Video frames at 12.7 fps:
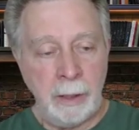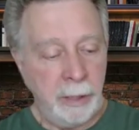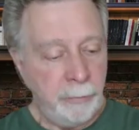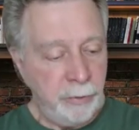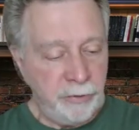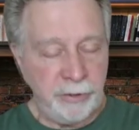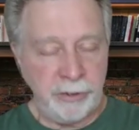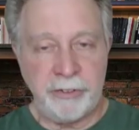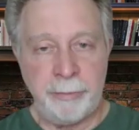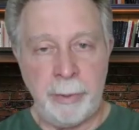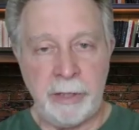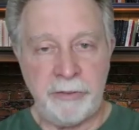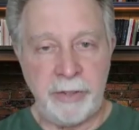every 6
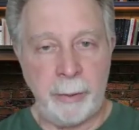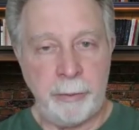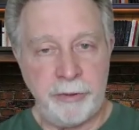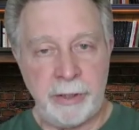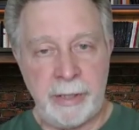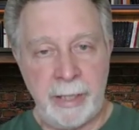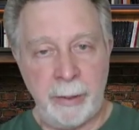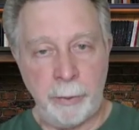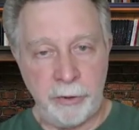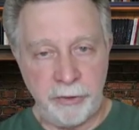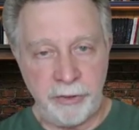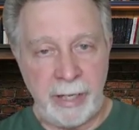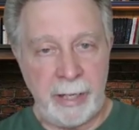months I would sit down with
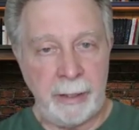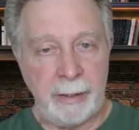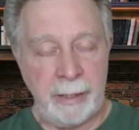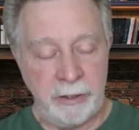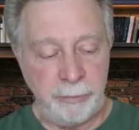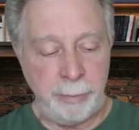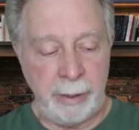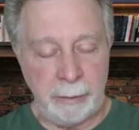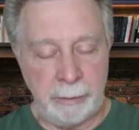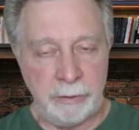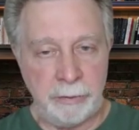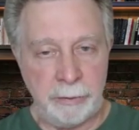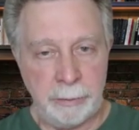a scout and his
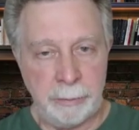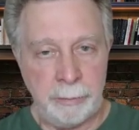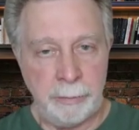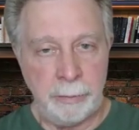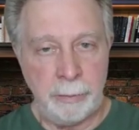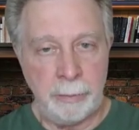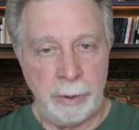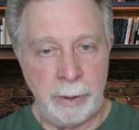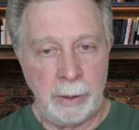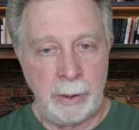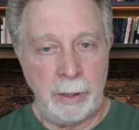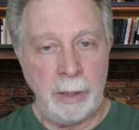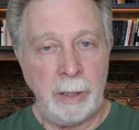parents
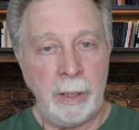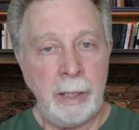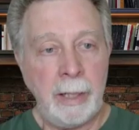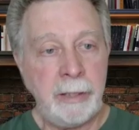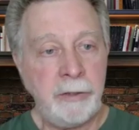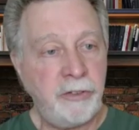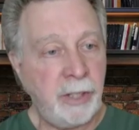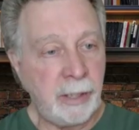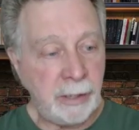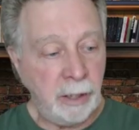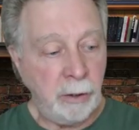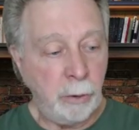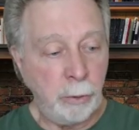and set
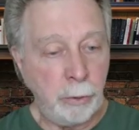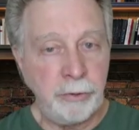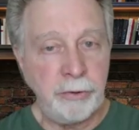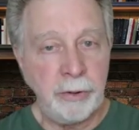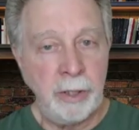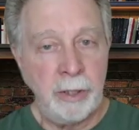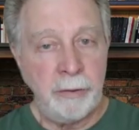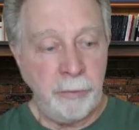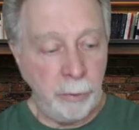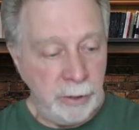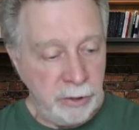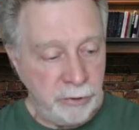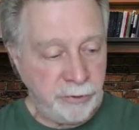goals
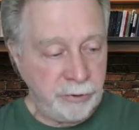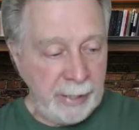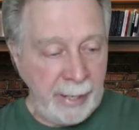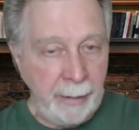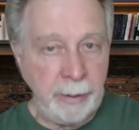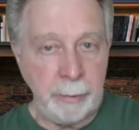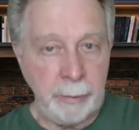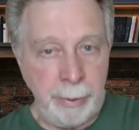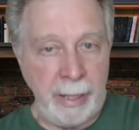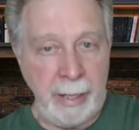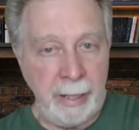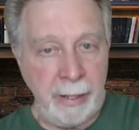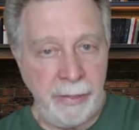for his scouting
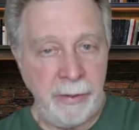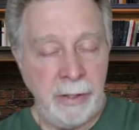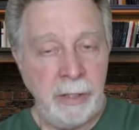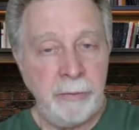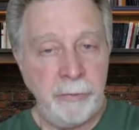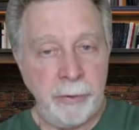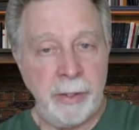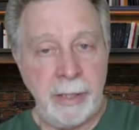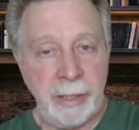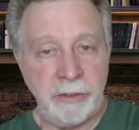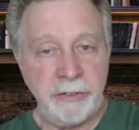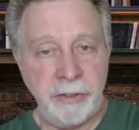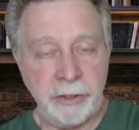path for the
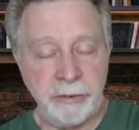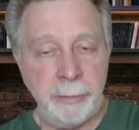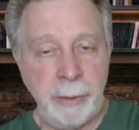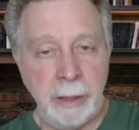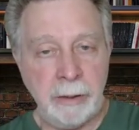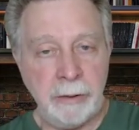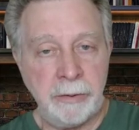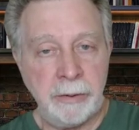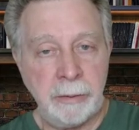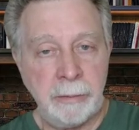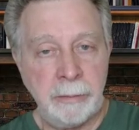next 6 months.